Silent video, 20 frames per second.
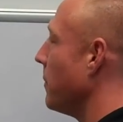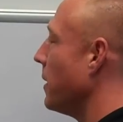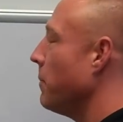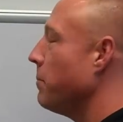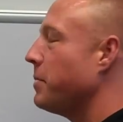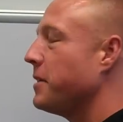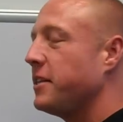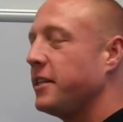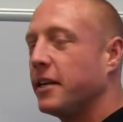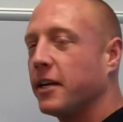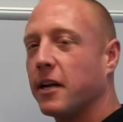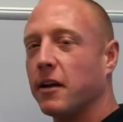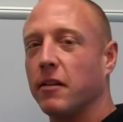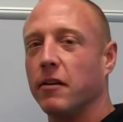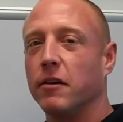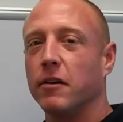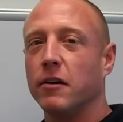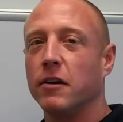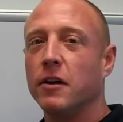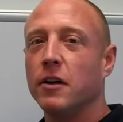in
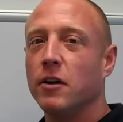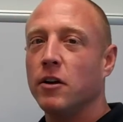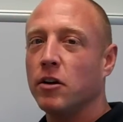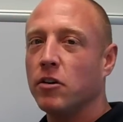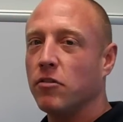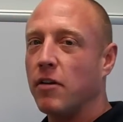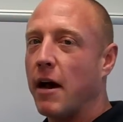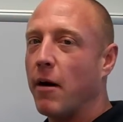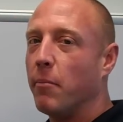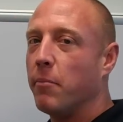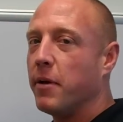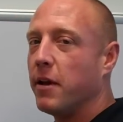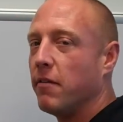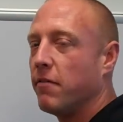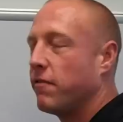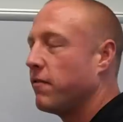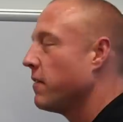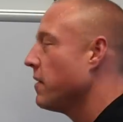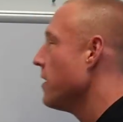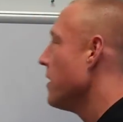particular, ground
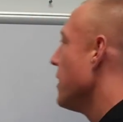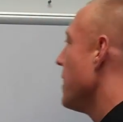beef.